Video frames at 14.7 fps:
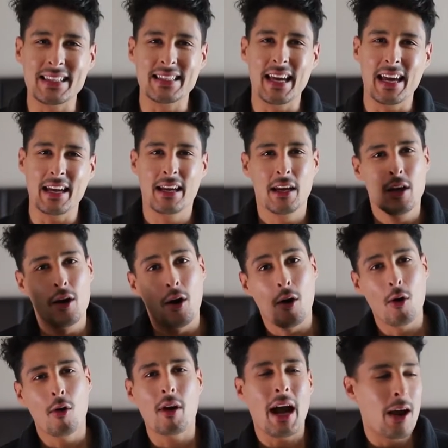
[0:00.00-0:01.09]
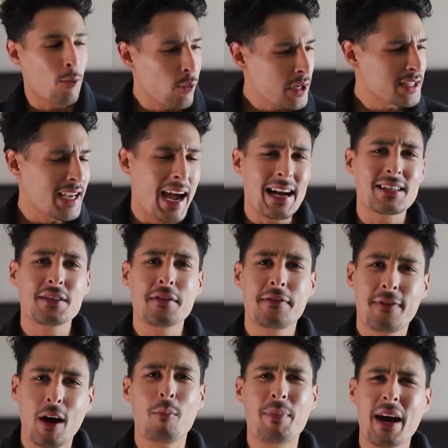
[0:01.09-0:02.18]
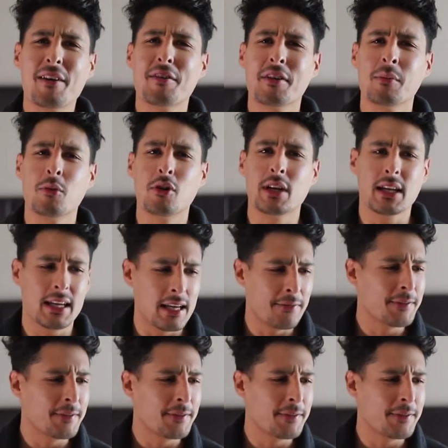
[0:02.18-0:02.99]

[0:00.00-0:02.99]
today. Or I wish I actually felt better in the morning.